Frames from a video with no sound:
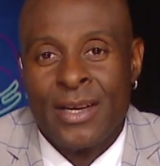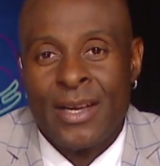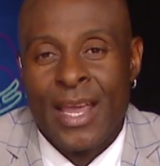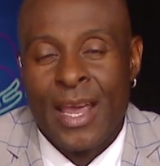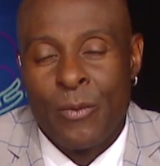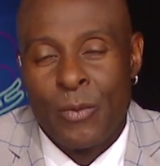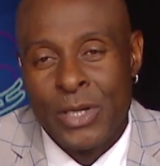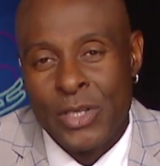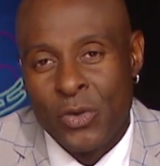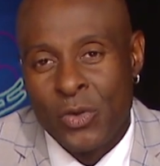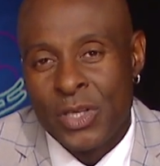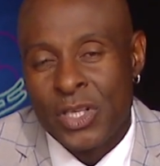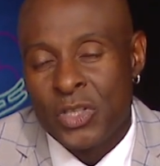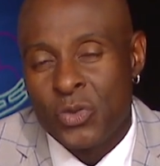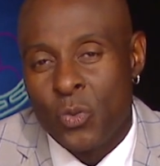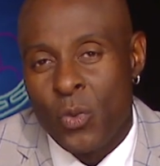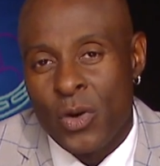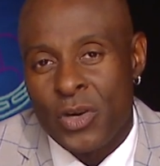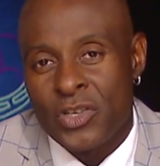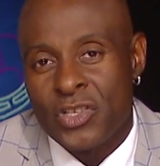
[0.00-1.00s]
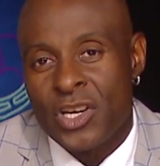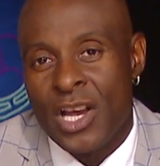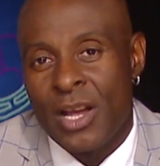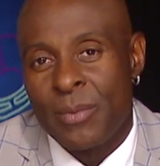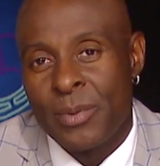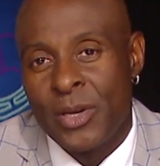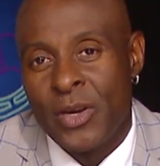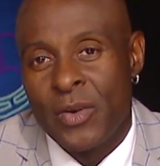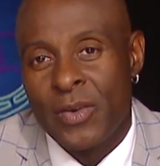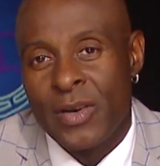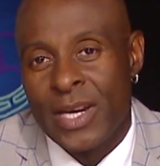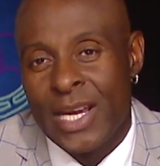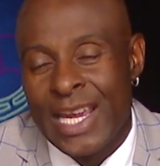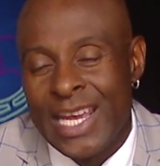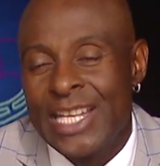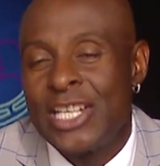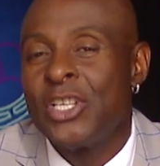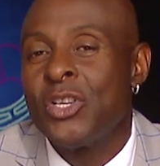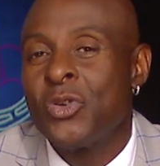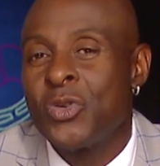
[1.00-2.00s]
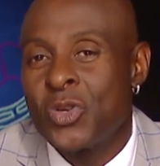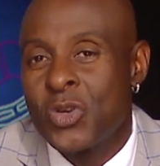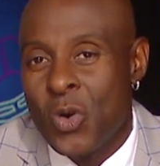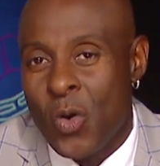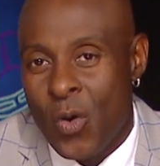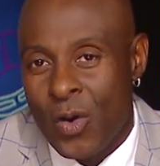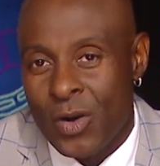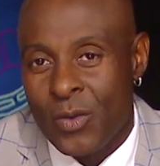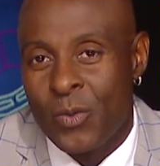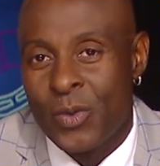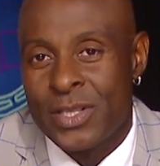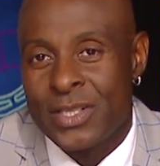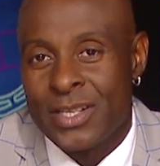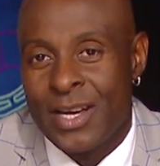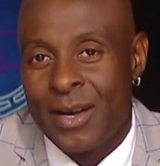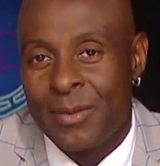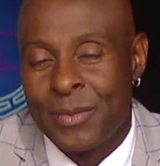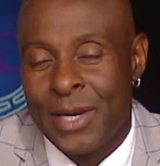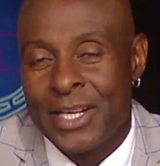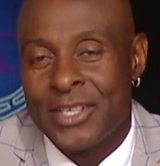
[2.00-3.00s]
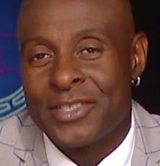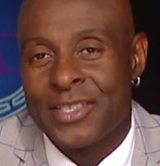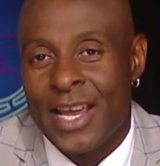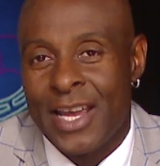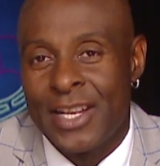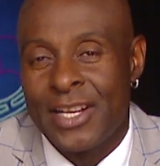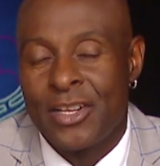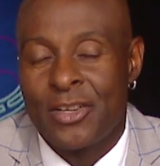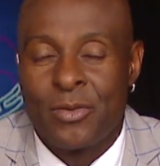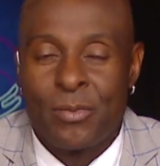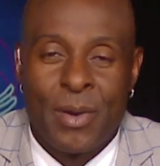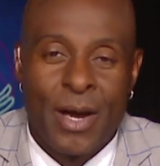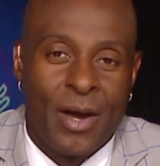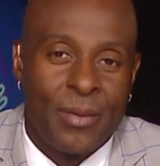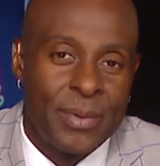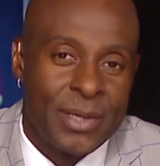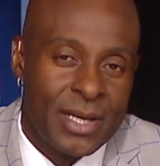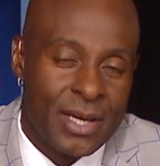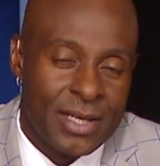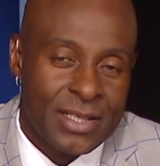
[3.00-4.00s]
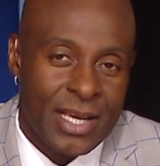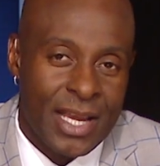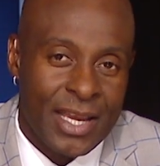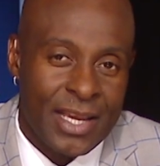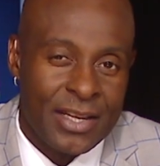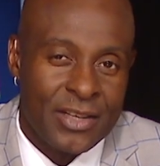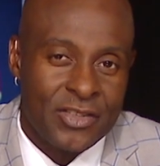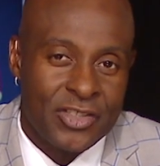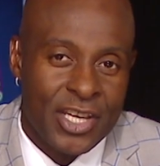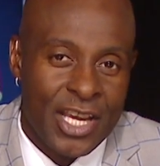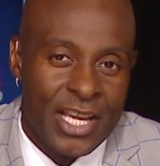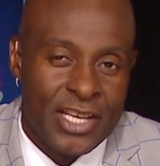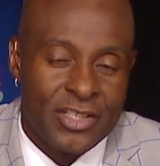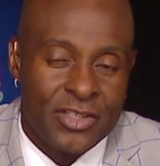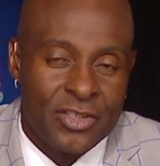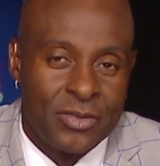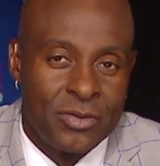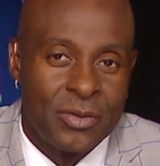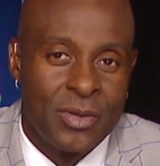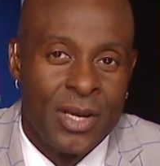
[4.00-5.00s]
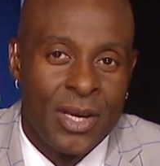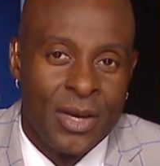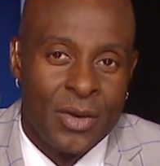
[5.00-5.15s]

And we're doing this workshop here in New York, which I'm excited about because I get a chance to